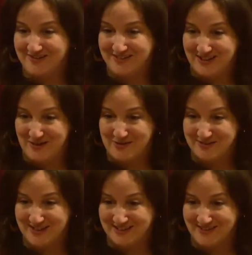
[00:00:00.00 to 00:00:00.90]
you know, and
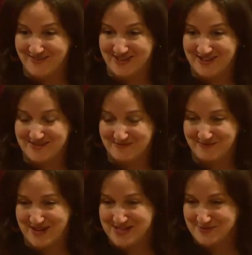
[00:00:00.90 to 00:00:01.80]
like live in a
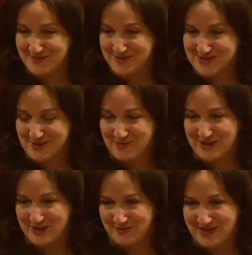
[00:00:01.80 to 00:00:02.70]
place where there's so many
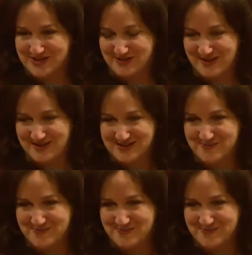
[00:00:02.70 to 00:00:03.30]
good restaurants.